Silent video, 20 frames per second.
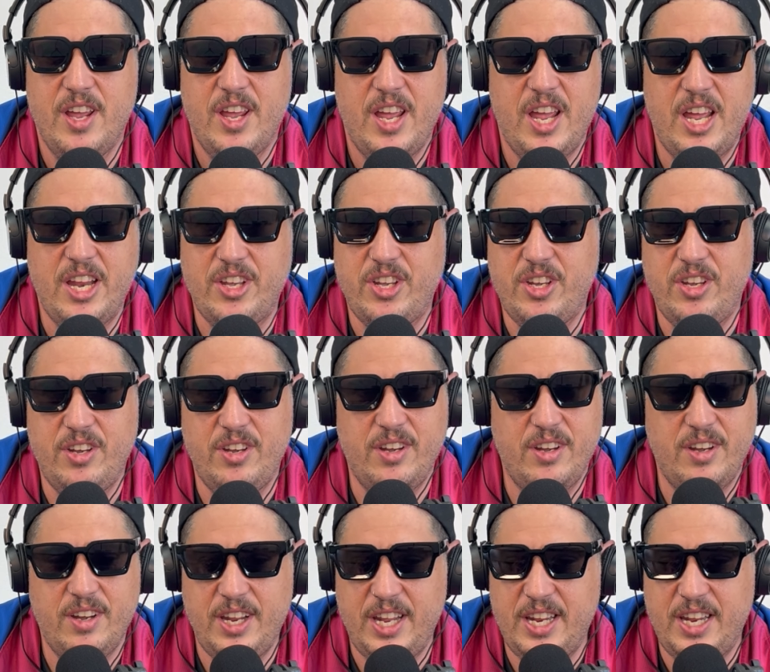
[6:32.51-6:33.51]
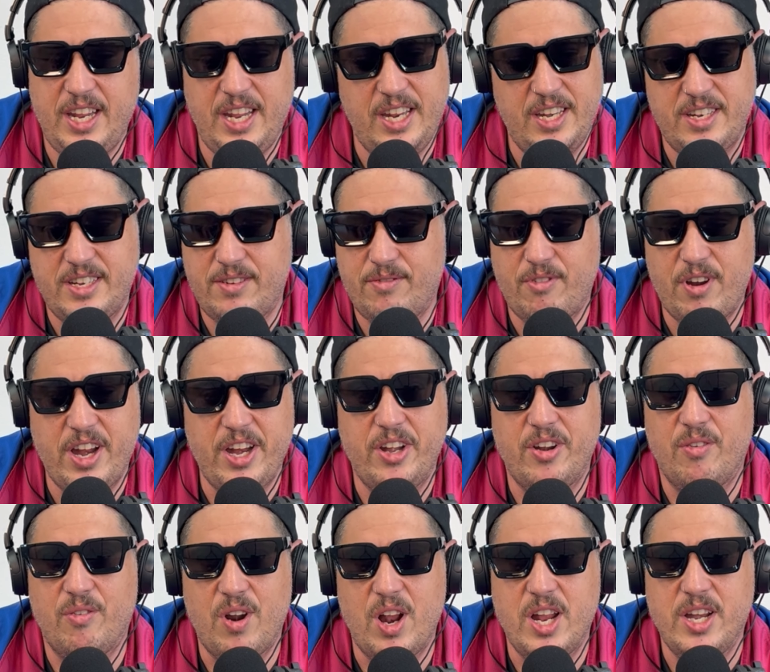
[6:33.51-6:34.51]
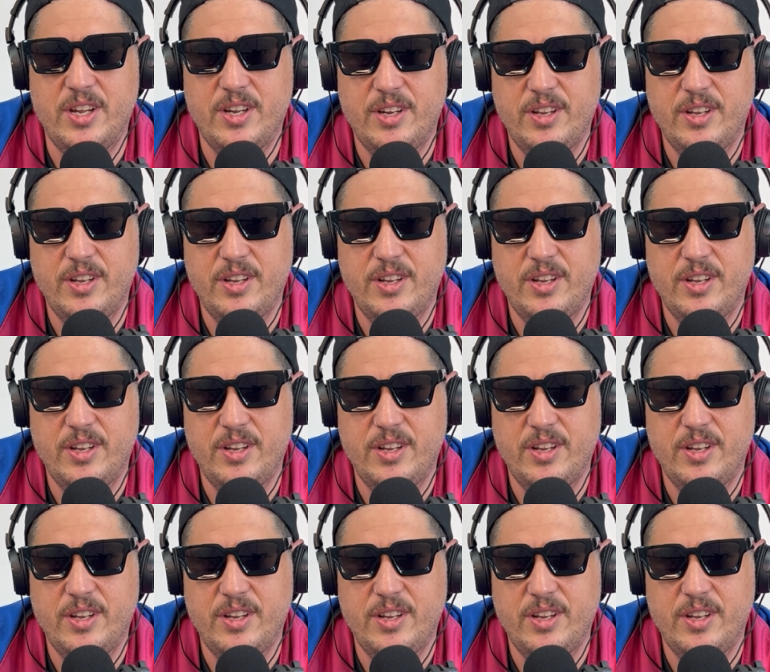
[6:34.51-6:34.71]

and it's ready to run.